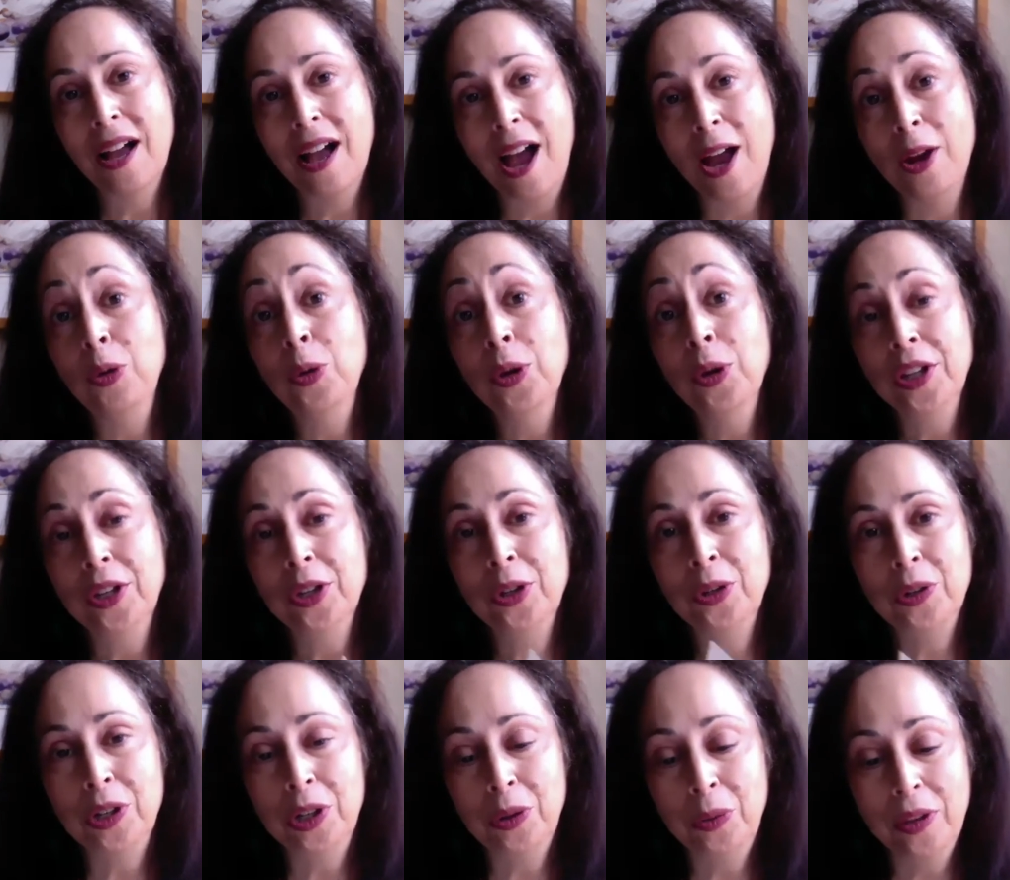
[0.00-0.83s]
I really
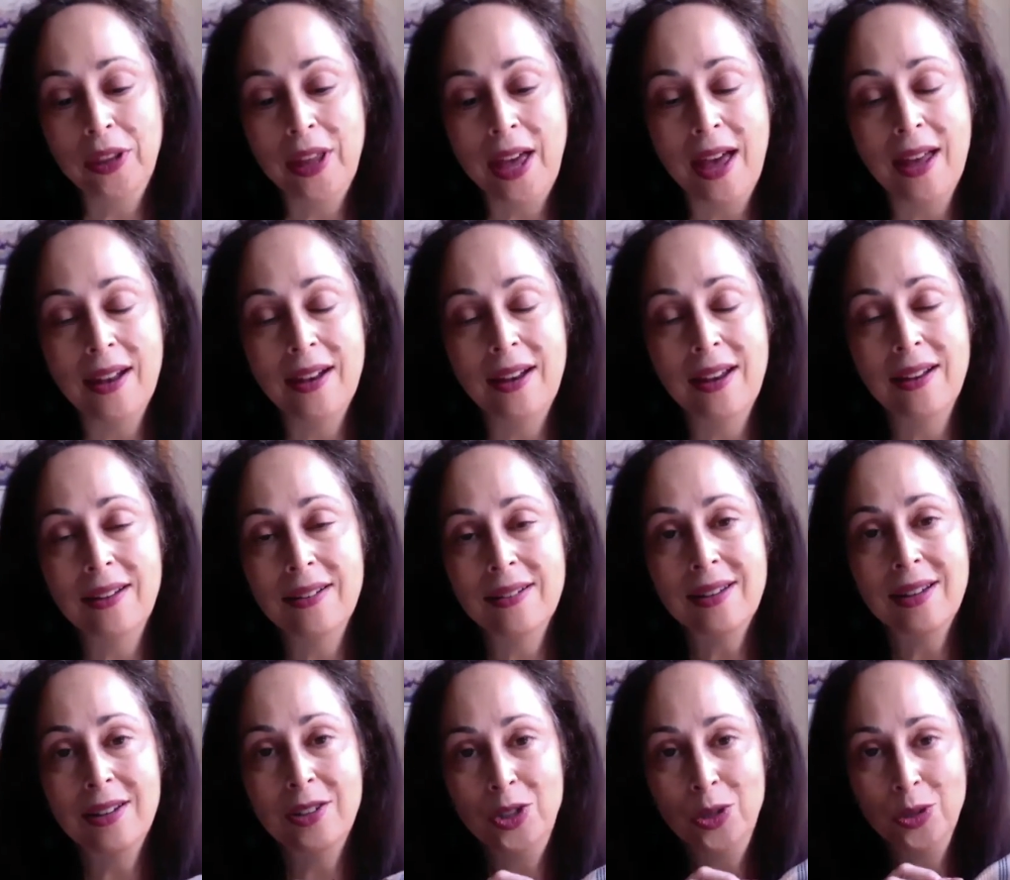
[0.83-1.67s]
agree with that. And
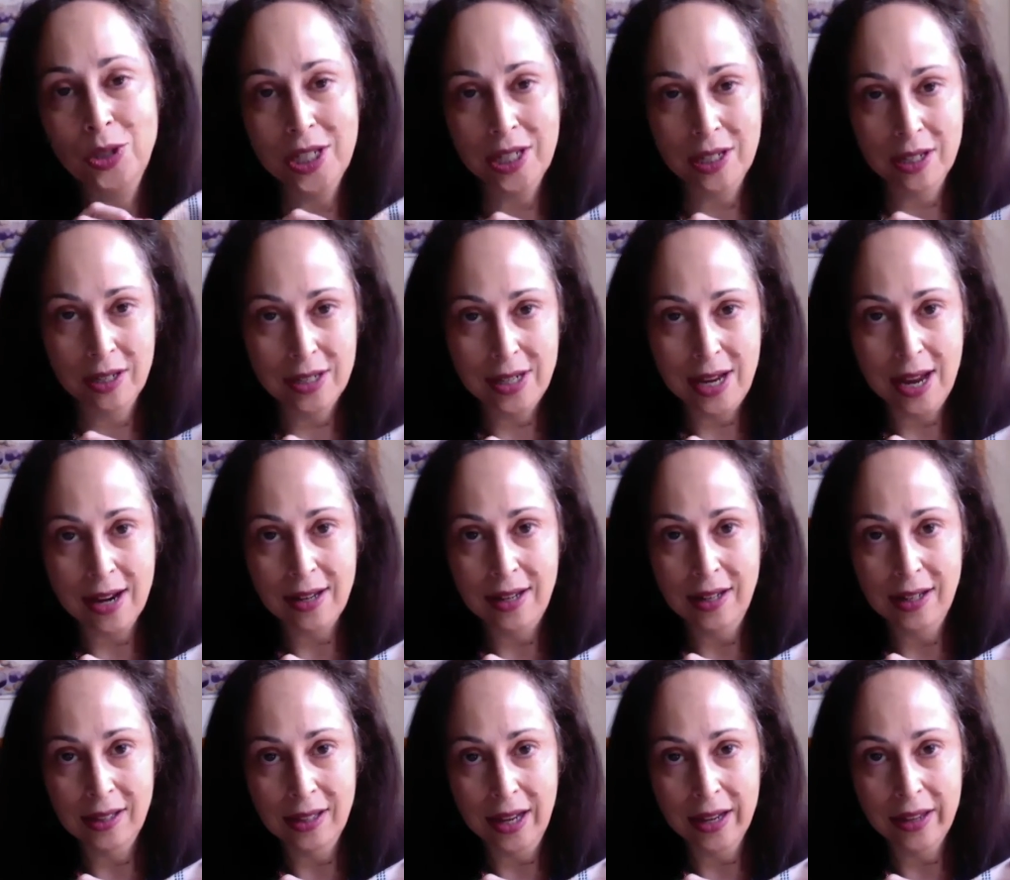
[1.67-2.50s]
using a
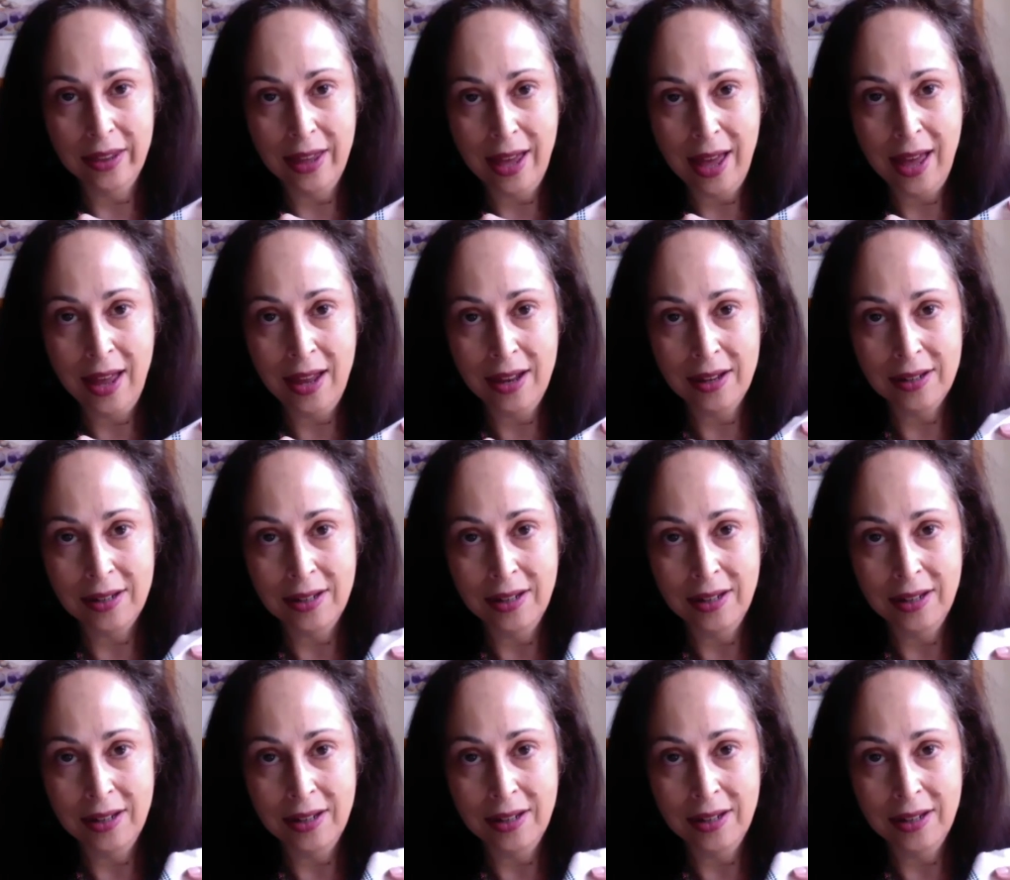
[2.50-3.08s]
technique like that